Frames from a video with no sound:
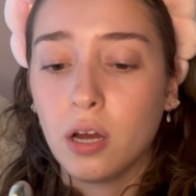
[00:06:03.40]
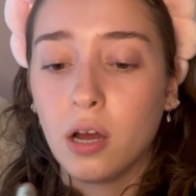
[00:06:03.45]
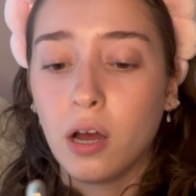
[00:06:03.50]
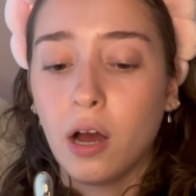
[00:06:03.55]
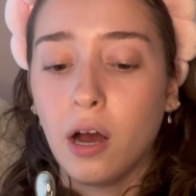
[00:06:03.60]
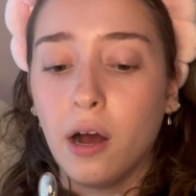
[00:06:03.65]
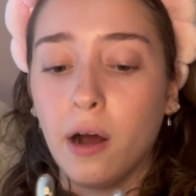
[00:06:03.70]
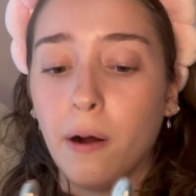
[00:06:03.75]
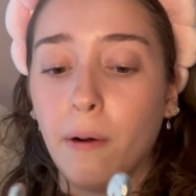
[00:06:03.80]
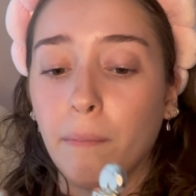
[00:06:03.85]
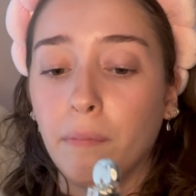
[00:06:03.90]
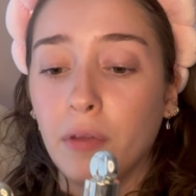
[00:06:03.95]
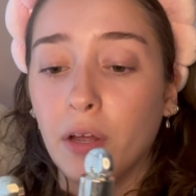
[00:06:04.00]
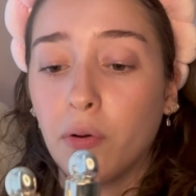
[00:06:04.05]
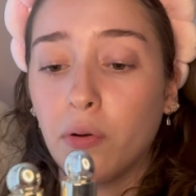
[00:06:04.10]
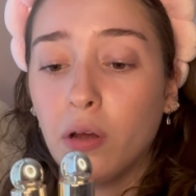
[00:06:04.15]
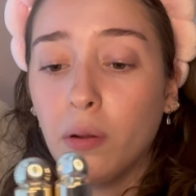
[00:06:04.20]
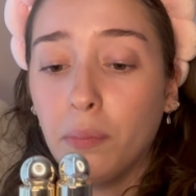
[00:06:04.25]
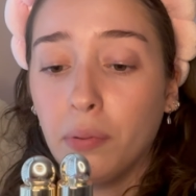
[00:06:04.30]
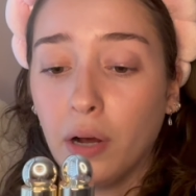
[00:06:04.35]
um,
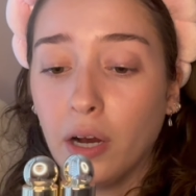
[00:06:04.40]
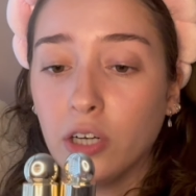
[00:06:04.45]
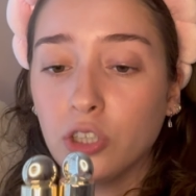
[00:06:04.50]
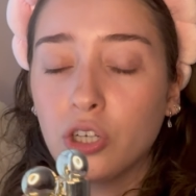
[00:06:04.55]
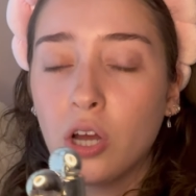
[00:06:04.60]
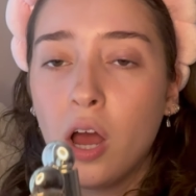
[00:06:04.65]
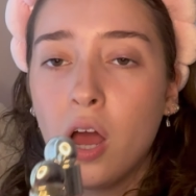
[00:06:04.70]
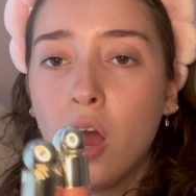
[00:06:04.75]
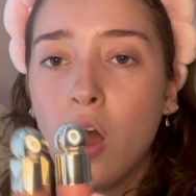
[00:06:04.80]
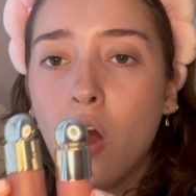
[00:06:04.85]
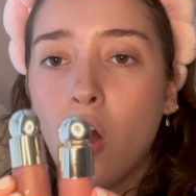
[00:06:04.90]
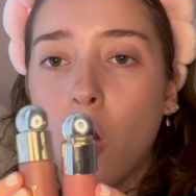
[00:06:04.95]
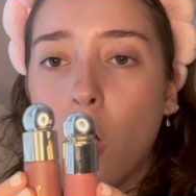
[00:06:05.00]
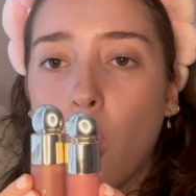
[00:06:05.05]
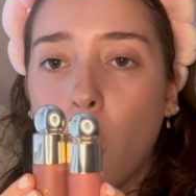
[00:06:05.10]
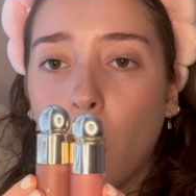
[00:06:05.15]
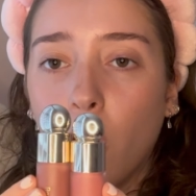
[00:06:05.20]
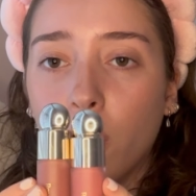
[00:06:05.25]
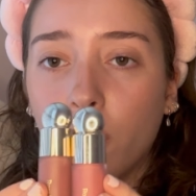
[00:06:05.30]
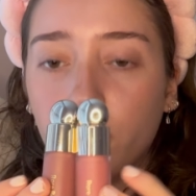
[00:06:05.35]
liquid blush,
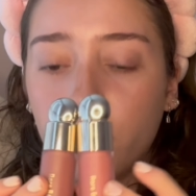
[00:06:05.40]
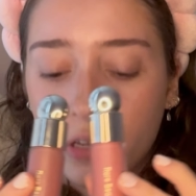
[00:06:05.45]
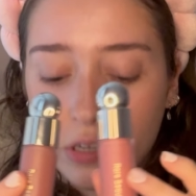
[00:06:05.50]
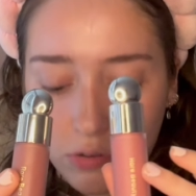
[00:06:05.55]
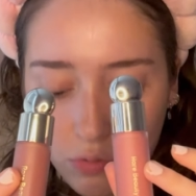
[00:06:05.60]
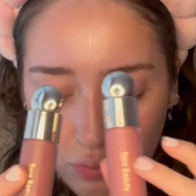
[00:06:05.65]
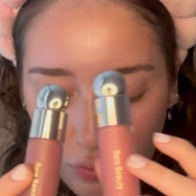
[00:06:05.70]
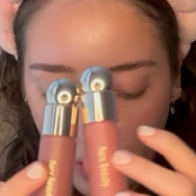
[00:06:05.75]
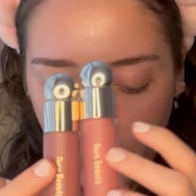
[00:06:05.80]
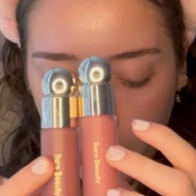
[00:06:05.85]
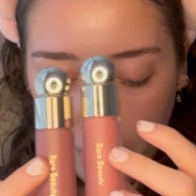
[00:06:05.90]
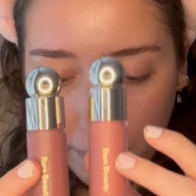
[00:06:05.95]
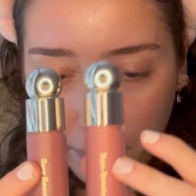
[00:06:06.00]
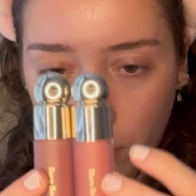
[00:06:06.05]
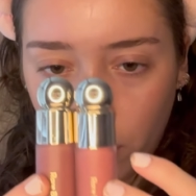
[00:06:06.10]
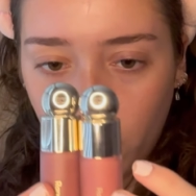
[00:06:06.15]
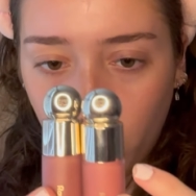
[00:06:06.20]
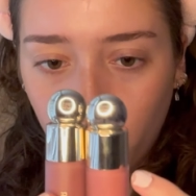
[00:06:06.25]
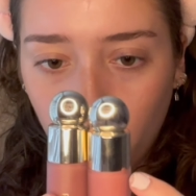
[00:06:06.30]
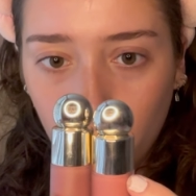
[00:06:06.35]
are these Rare
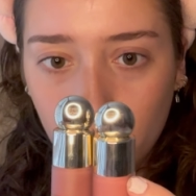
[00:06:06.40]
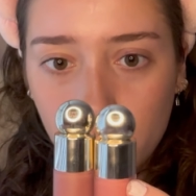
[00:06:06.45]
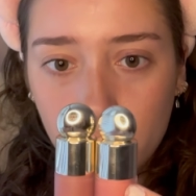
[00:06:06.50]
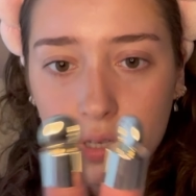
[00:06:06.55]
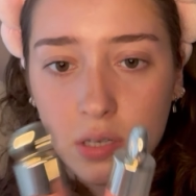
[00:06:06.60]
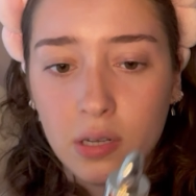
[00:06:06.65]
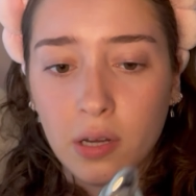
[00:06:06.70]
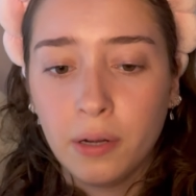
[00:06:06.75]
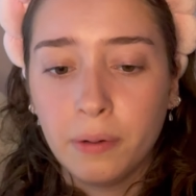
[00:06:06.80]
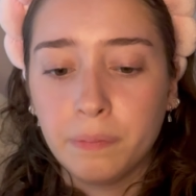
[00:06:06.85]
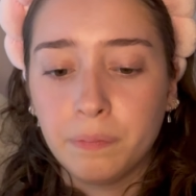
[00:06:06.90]
Beauty ones.